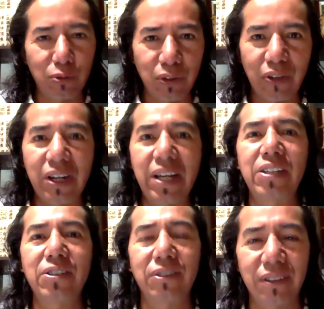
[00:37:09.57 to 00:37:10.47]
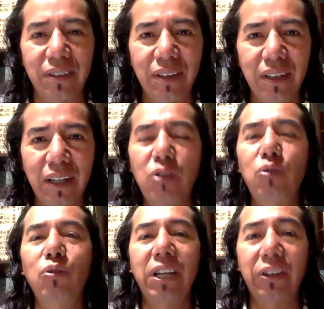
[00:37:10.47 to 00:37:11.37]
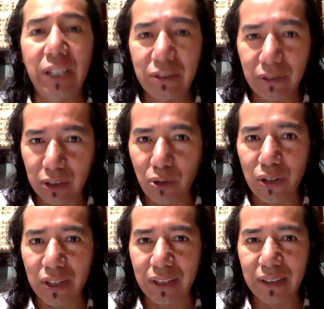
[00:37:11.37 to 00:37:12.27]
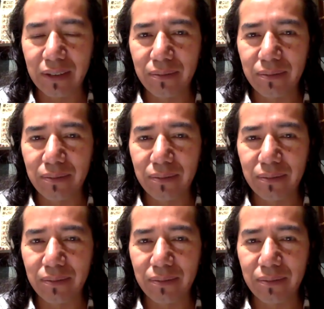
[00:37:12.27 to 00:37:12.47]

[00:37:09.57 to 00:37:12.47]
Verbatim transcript: to the creation, to the creation stories.